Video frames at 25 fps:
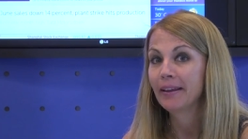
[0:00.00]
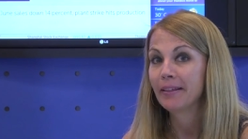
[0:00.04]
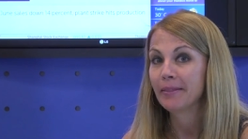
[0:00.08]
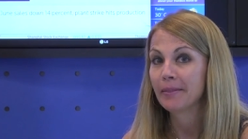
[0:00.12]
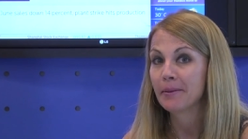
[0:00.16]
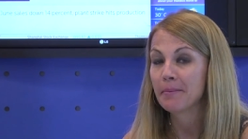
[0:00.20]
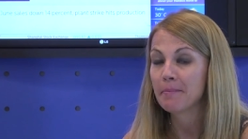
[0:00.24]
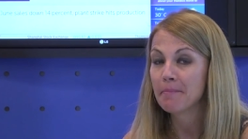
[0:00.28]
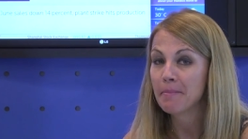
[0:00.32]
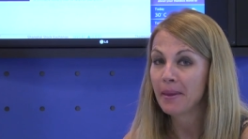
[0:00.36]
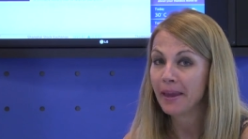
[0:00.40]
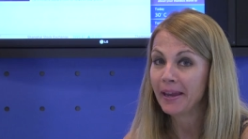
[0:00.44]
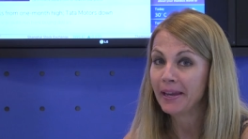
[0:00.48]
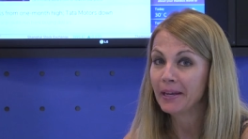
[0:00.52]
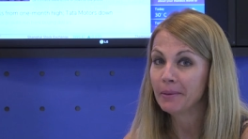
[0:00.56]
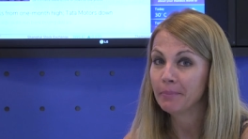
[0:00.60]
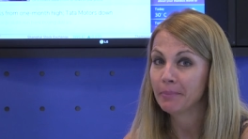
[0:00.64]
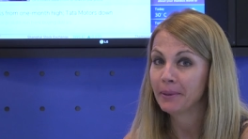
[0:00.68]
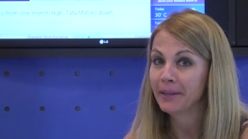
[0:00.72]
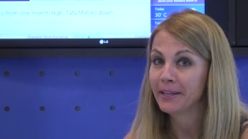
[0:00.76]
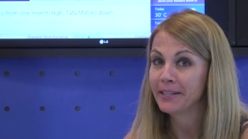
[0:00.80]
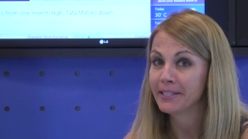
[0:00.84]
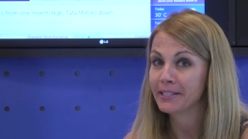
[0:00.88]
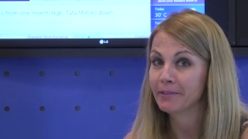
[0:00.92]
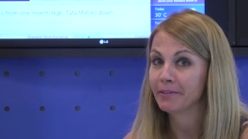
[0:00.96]
The main
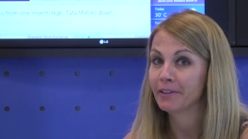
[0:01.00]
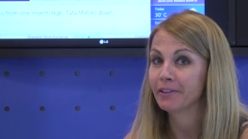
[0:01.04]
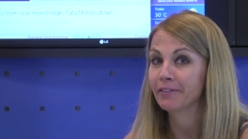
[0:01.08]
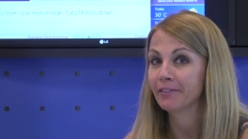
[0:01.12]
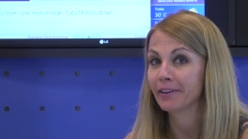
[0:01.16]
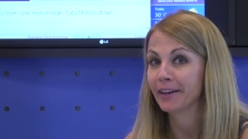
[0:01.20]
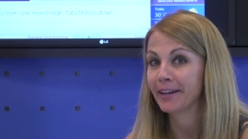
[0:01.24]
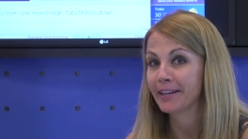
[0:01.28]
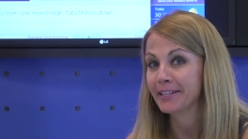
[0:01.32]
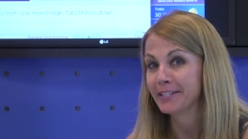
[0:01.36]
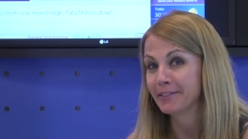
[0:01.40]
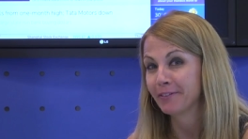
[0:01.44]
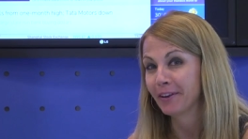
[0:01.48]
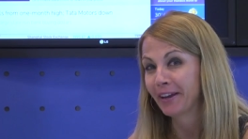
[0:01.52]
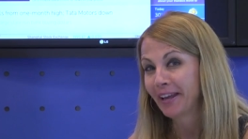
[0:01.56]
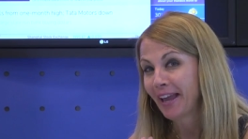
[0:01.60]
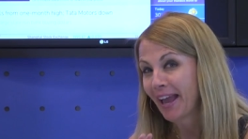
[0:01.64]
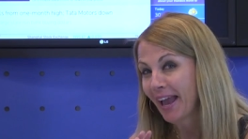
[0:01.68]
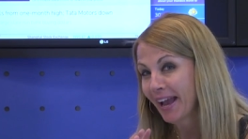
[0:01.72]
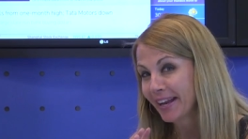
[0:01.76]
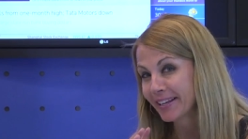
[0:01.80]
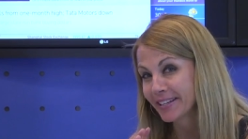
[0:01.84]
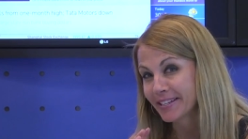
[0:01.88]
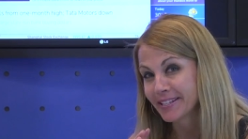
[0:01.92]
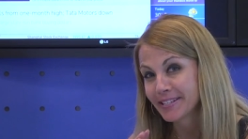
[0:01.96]
piece of advice, if I
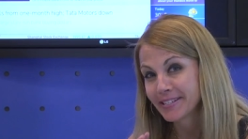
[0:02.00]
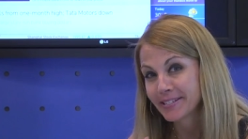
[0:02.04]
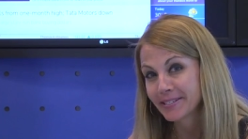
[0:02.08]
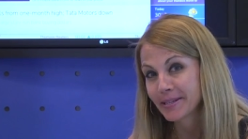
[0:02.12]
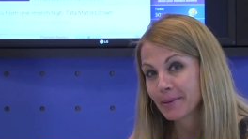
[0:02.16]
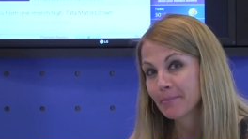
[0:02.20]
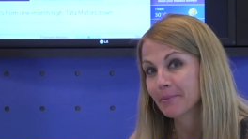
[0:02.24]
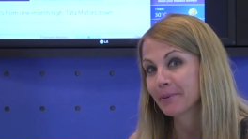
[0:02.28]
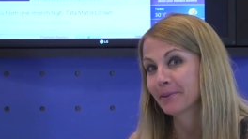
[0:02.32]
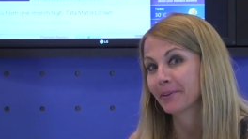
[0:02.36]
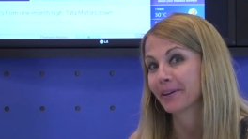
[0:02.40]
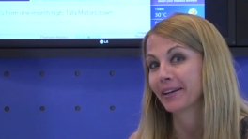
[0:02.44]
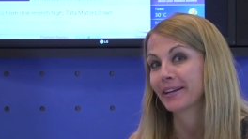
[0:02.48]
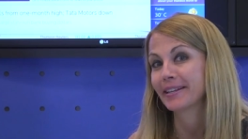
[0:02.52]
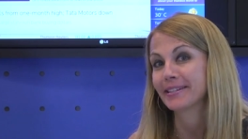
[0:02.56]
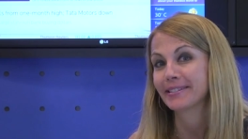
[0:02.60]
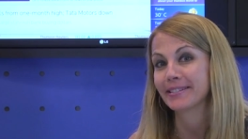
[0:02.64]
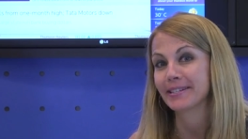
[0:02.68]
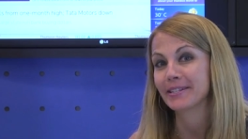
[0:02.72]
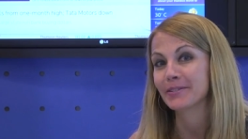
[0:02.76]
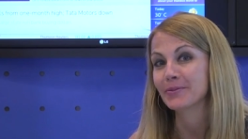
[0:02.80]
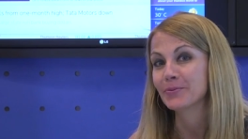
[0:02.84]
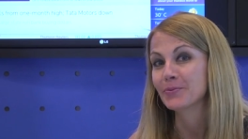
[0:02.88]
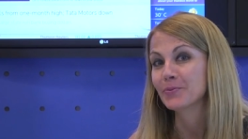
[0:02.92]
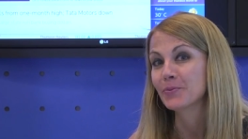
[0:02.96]
had to summarize
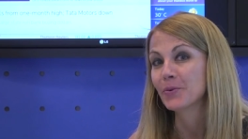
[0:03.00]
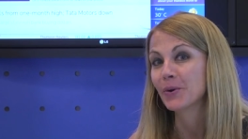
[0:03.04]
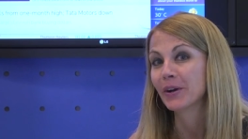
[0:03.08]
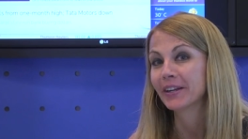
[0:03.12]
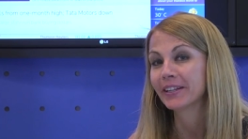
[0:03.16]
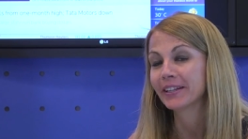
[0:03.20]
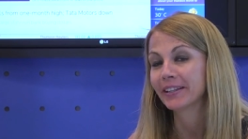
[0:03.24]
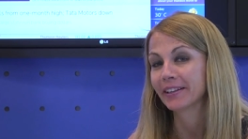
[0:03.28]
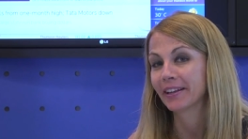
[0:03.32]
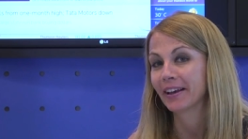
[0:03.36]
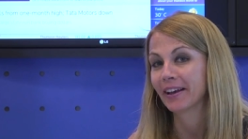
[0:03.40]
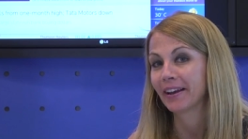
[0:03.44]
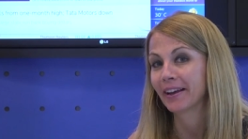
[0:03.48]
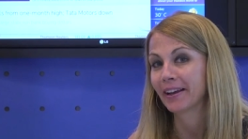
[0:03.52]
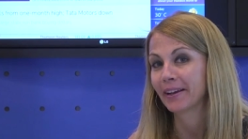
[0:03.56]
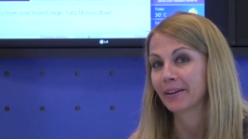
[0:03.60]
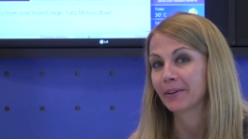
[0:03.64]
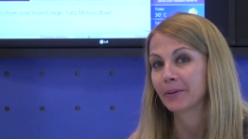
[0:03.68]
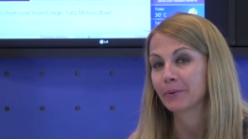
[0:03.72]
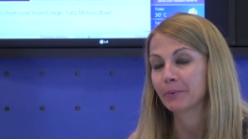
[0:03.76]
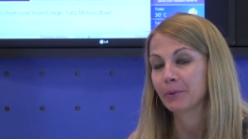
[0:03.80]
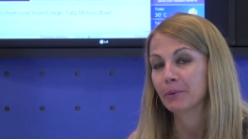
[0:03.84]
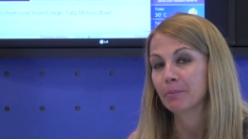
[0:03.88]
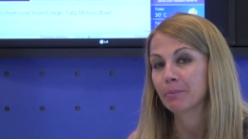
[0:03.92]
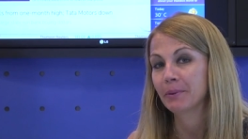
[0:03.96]
it in one
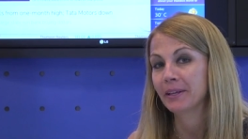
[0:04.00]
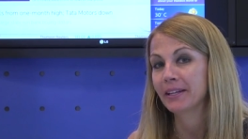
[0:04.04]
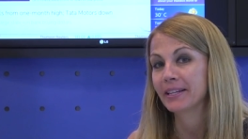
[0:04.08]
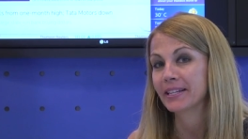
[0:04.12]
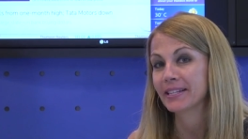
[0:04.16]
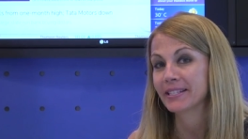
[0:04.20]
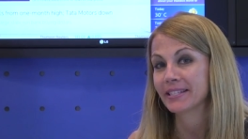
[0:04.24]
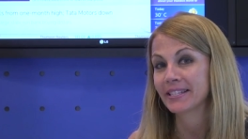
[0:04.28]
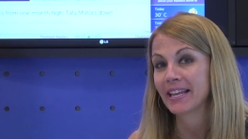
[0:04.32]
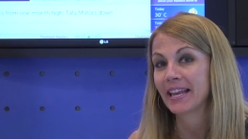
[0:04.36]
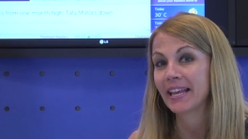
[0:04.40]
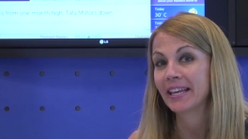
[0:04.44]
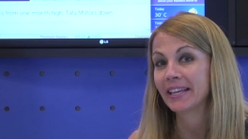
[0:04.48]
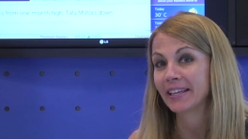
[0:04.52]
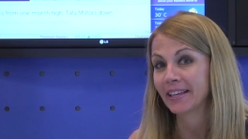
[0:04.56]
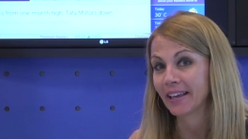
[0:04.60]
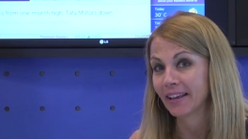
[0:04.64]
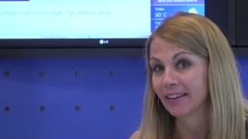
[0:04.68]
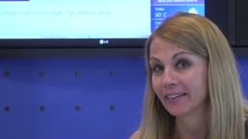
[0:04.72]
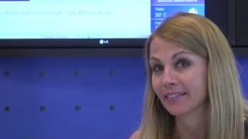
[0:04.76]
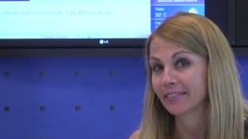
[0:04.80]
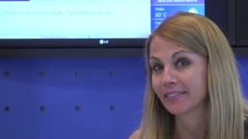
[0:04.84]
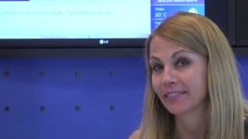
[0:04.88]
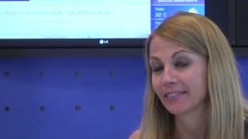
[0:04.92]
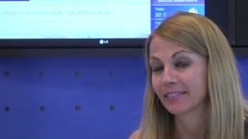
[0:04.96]
line, would be to say
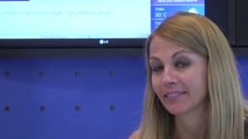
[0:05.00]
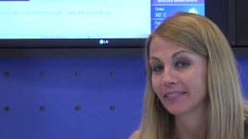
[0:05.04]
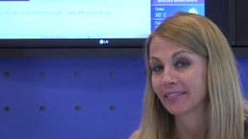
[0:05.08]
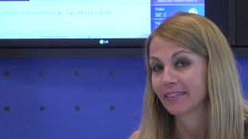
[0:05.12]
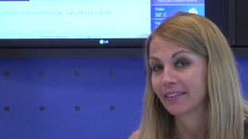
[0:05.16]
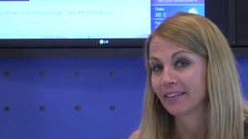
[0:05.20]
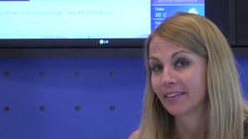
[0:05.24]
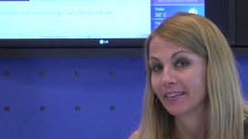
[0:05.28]
yes.